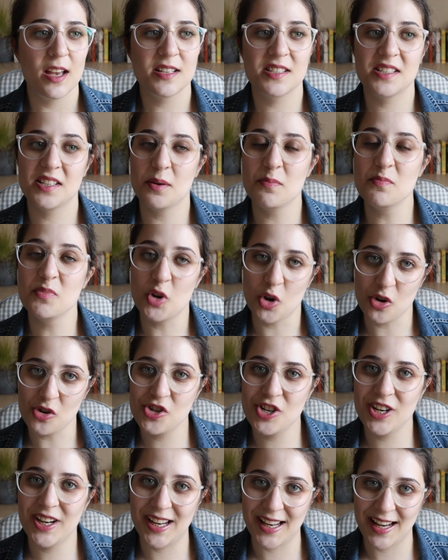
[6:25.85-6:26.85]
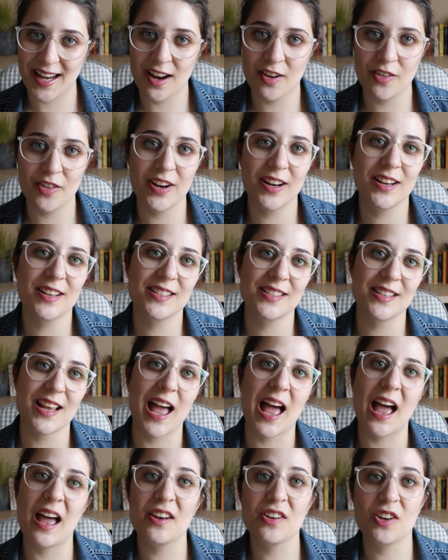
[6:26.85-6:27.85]
some dodgy clerics,
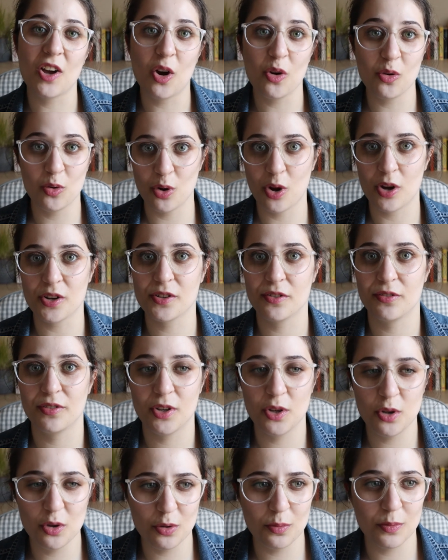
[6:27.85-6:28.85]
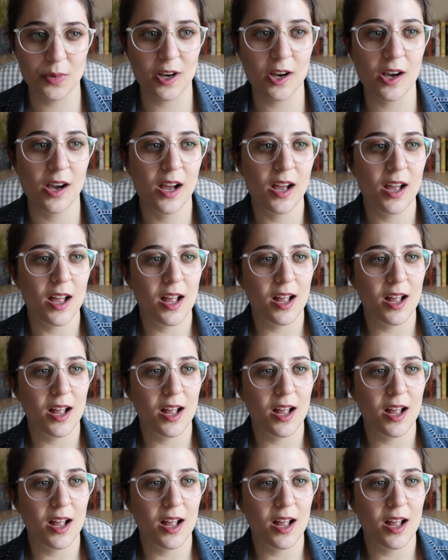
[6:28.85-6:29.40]
and a whole lot of humour.